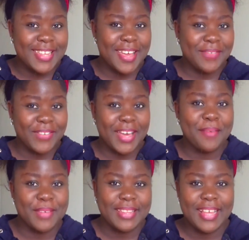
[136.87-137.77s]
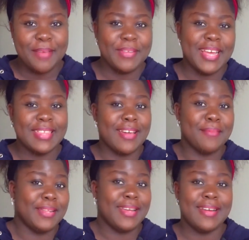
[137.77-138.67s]
the African mentality, the
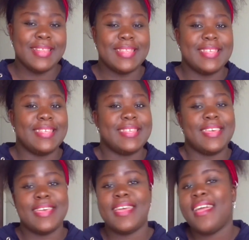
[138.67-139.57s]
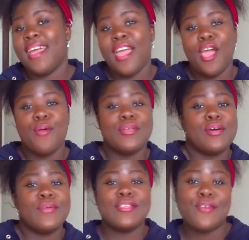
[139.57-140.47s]
Nigerian mentality, say we
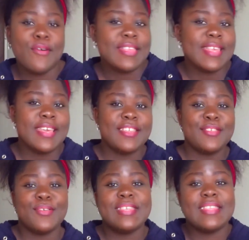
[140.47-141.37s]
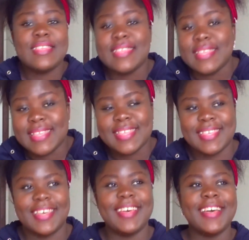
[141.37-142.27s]
always talk, say Jesus did
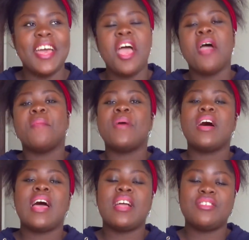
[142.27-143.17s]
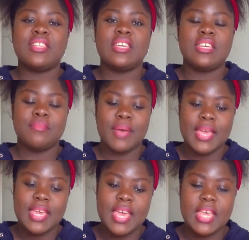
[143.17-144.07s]
it. But actually, in my
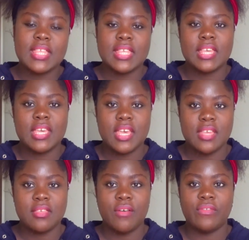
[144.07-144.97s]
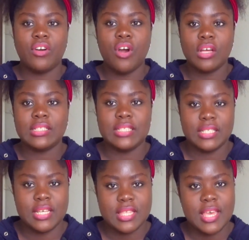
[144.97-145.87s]
case, it's a case of God
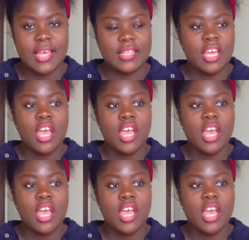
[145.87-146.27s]
did it. And